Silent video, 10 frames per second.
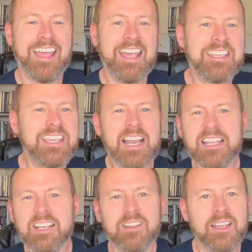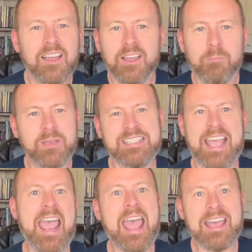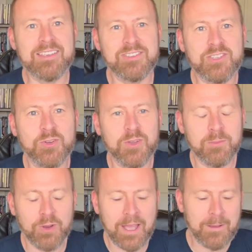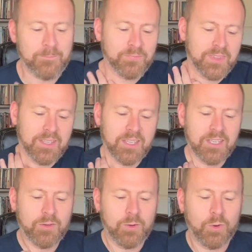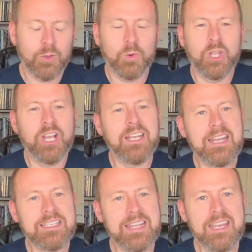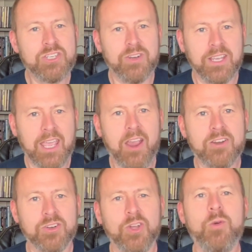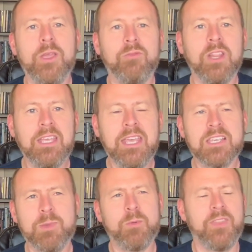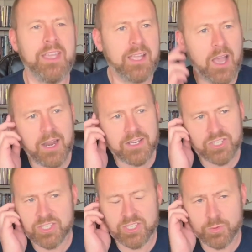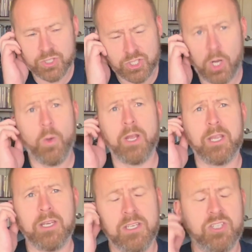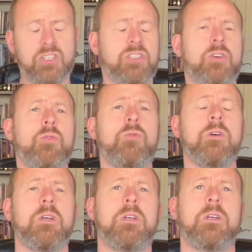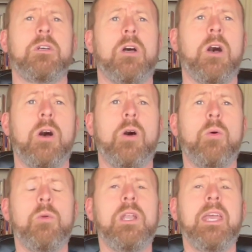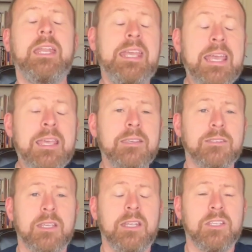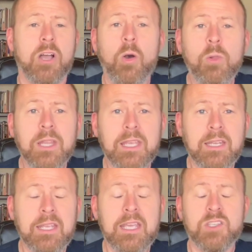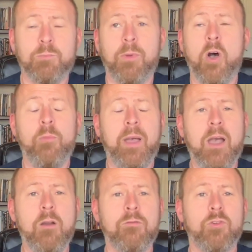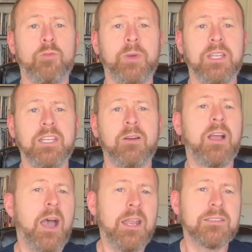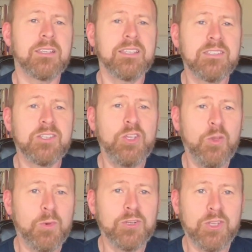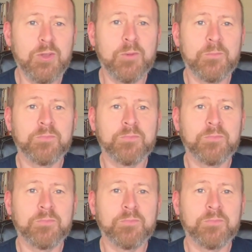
He's got a little pizzazz to him, right? We're looking at his nature and character and who he really is. People think God is just so stoic and he's just so holy. And he is. And he's holy and he is all powerful. But, you know, God has a sense of humor too.